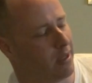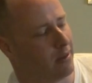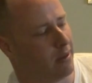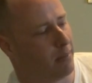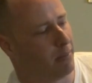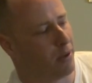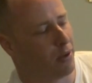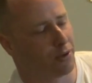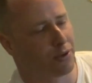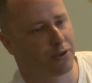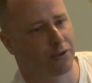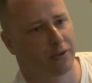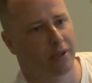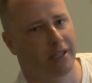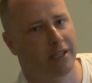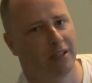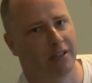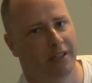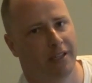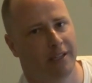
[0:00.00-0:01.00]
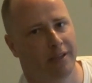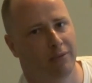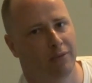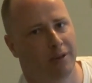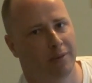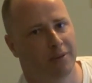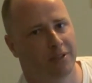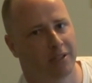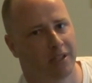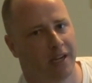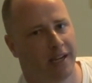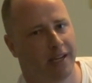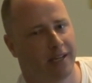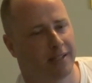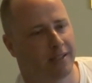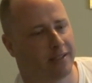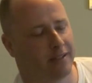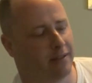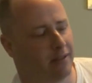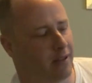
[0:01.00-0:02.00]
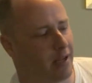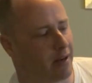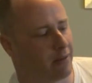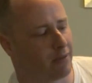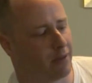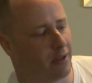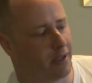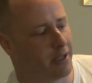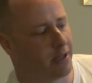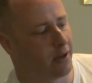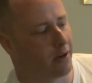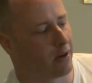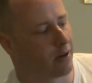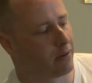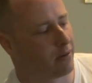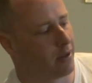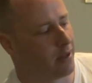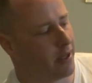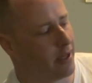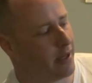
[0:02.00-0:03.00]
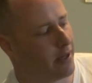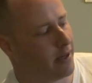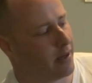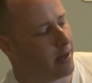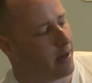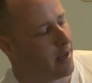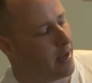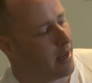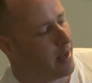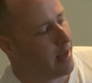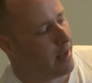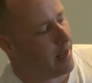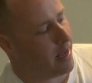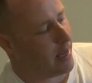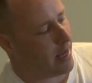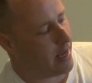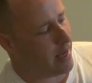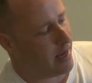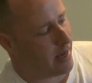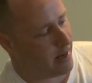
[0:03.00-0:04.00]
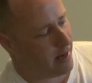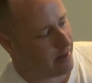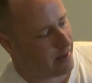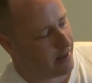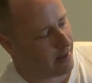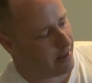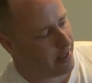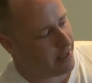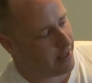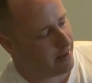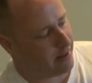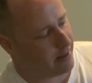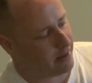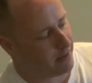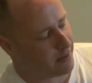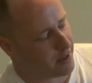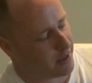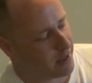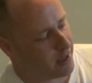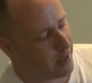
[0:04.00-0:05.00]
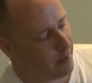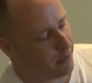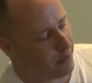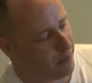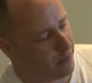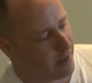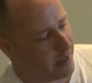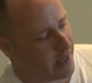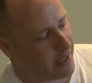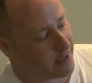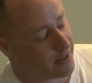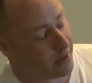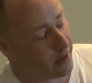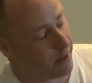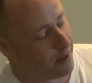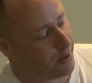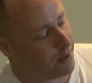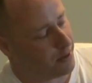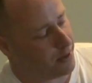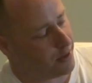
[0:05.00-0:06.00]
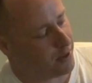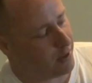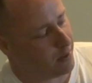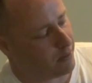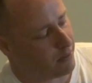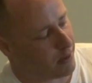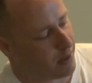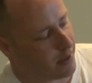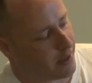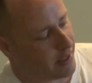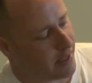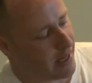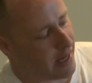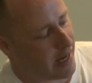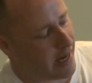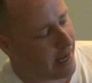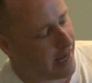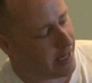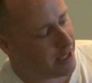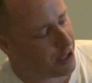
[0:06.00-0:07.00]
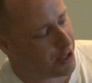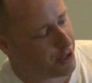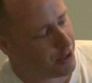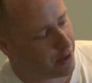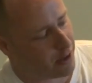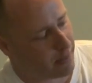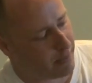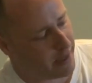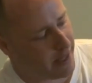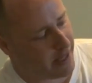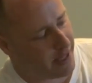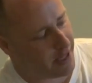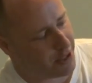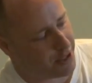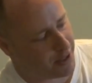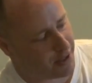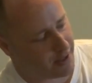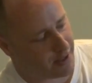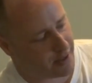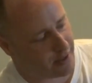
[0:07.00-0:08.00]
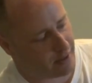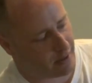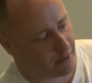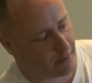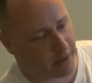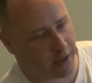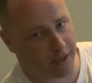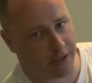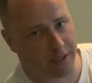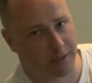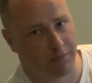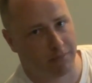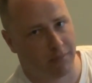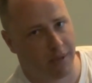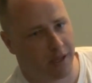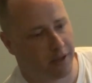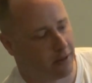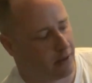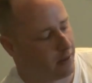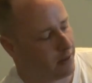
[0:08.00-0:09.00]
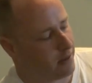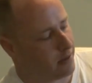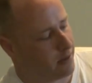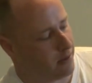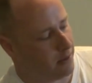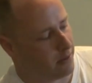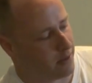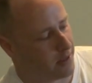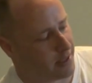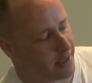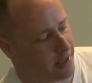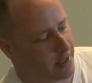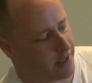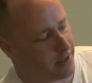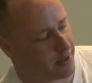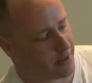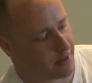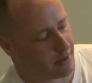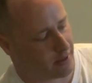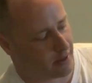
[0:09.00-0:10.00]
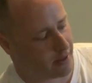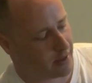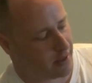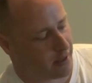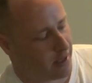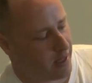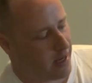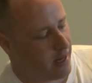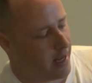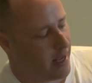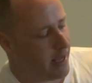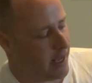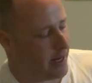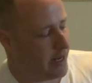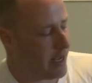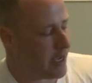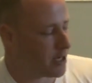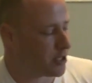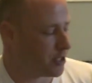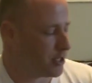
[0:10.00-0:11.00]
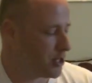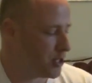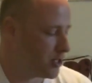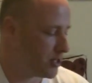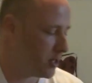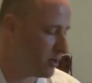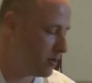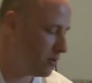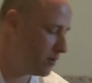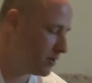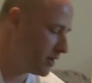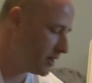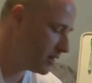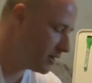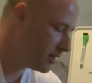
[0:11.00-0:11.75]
upholstery cleaning websites, not really car related. And there was a couple that I saw on YouTube where the guy had sharp edges around his metal on his insert. And he actually showed